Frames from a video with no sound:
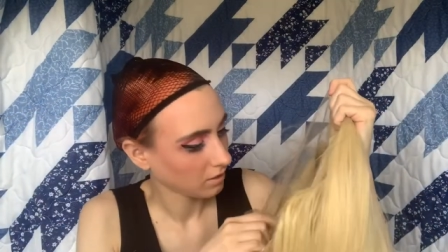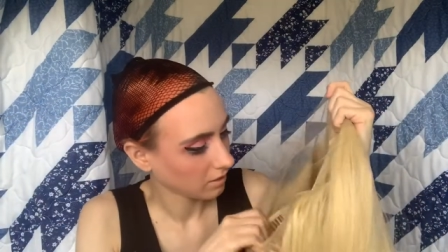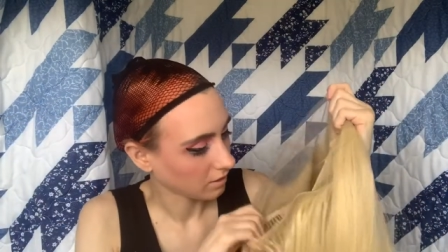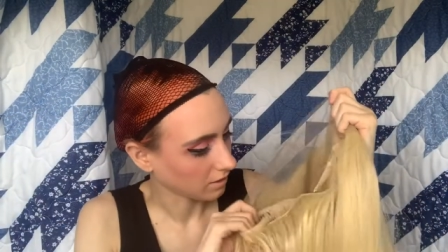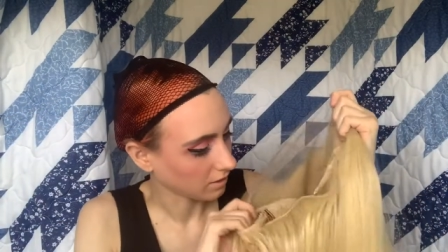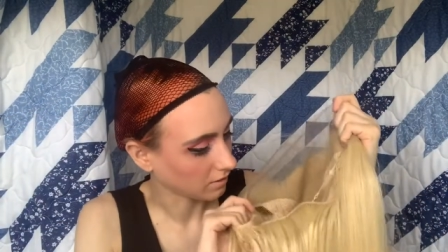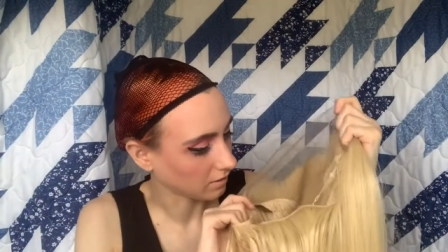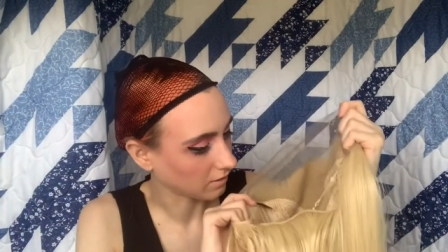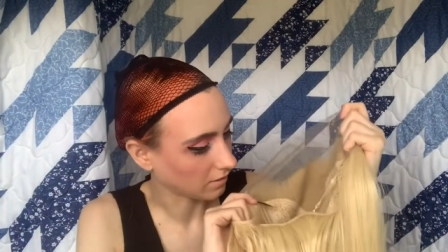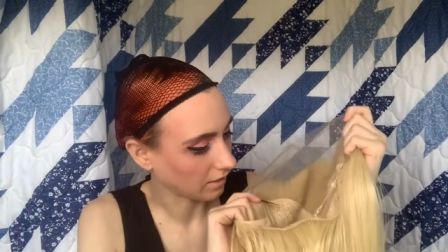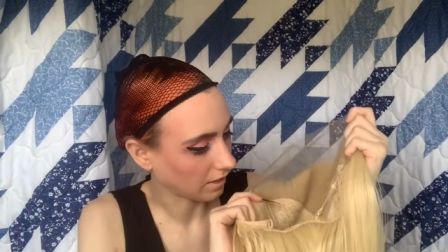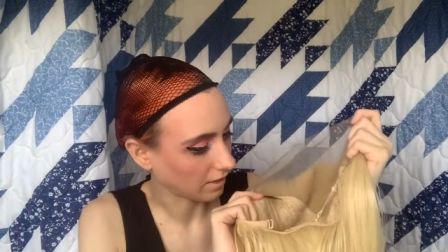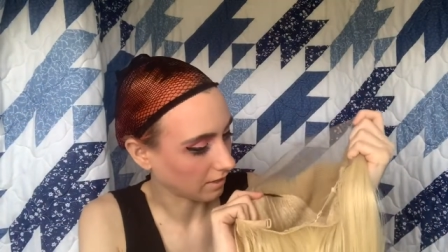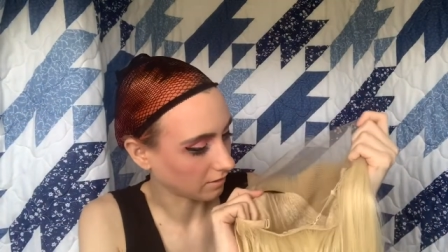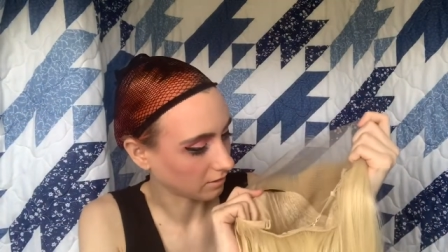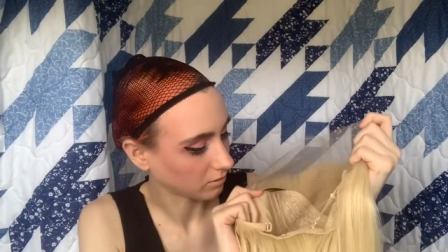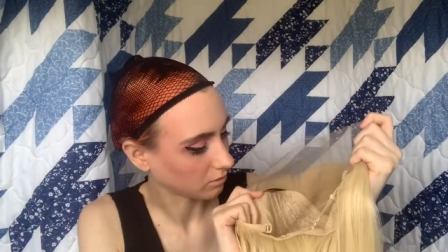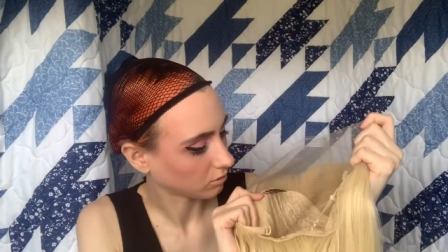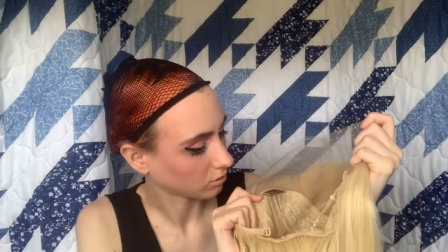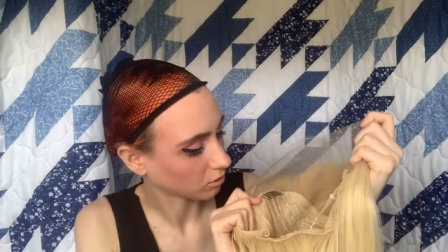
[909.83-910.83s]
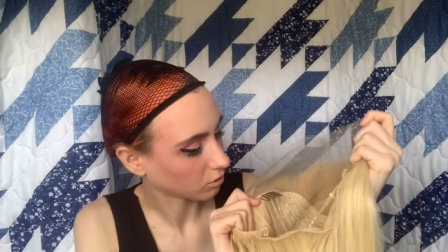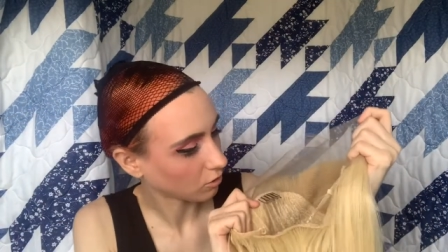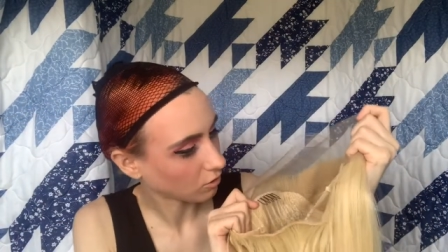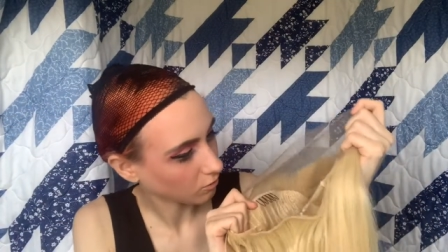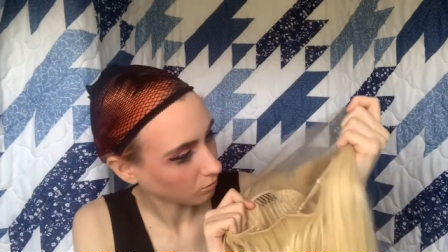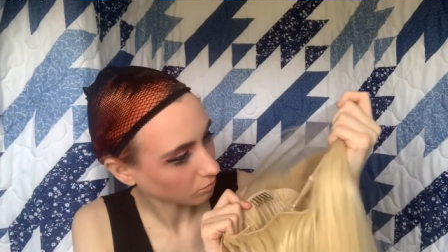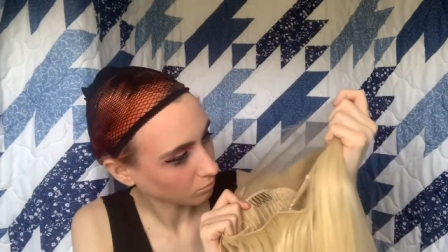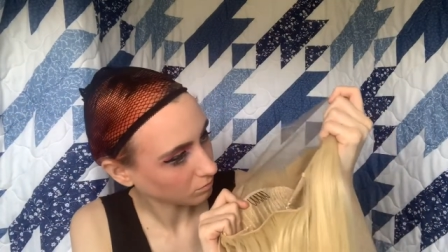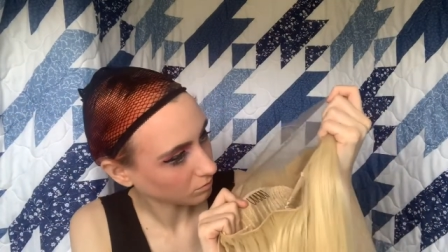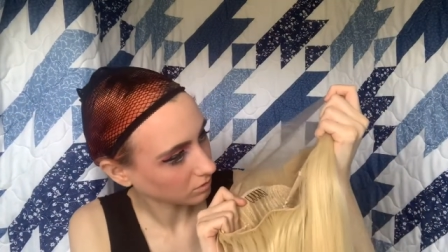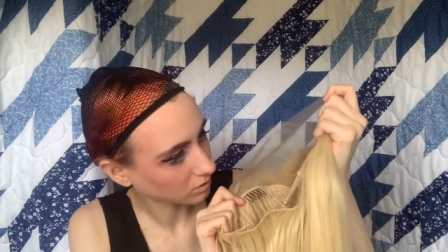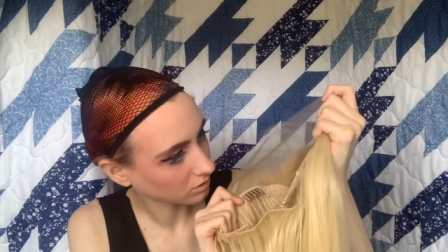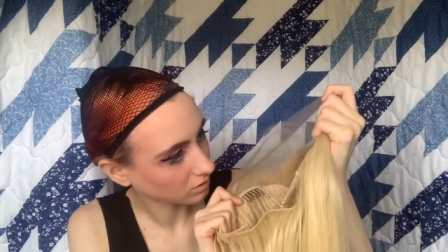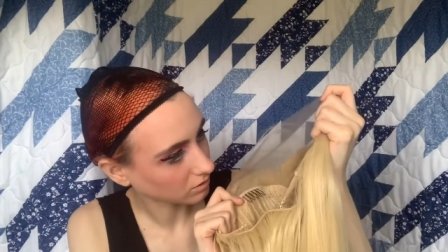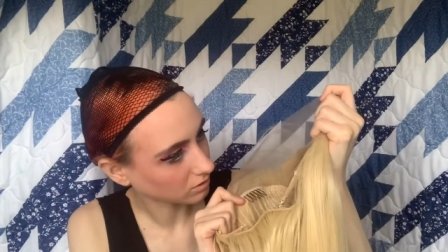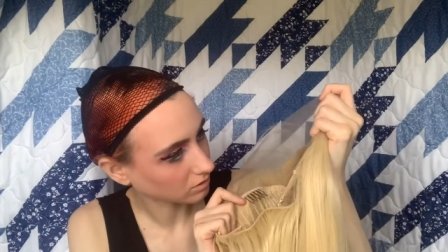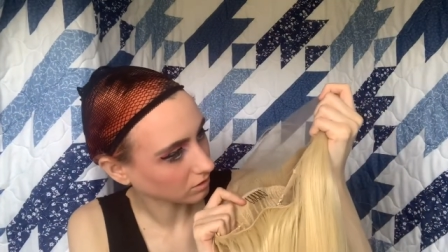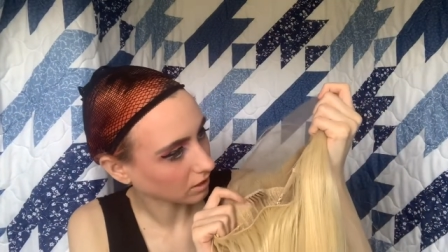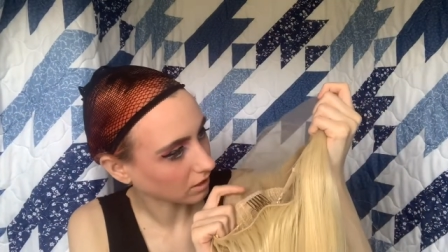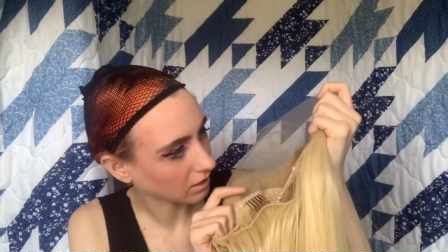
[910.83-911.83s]
And then it has the combs
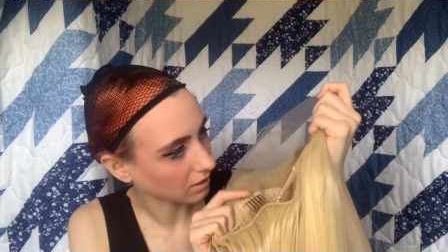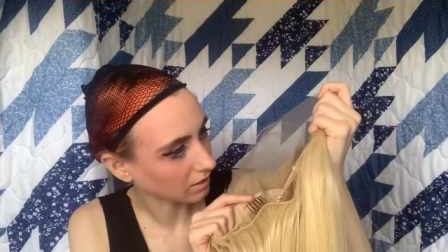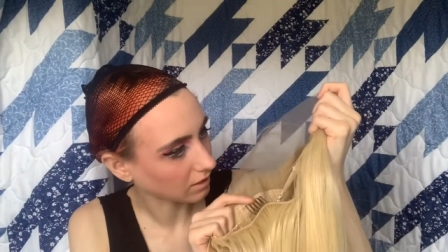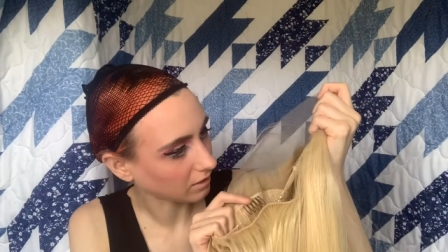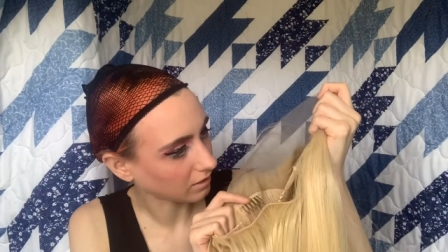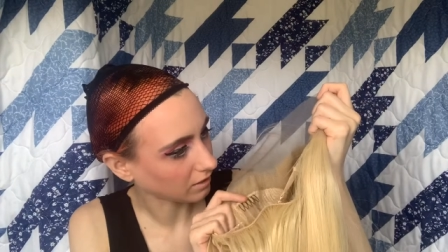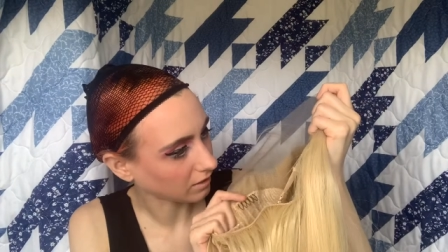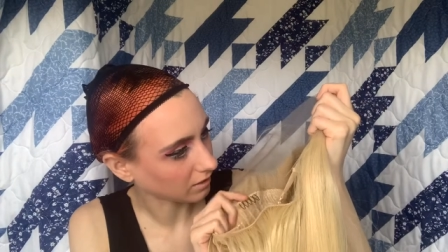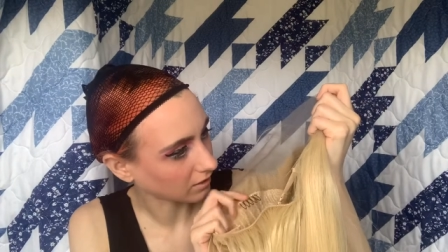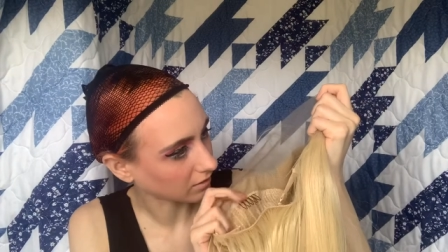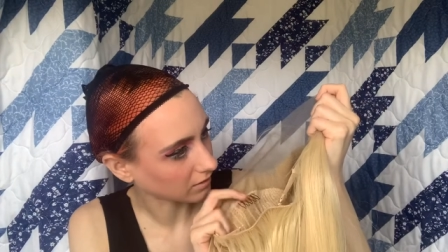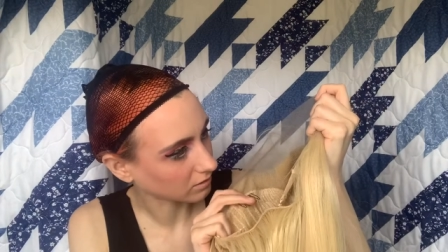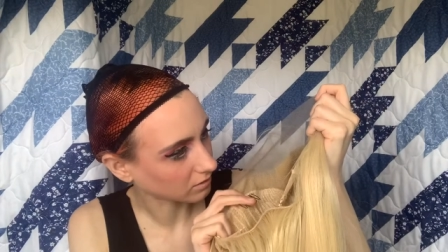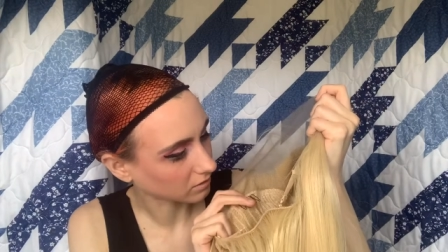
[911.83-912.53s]
inside, I guess,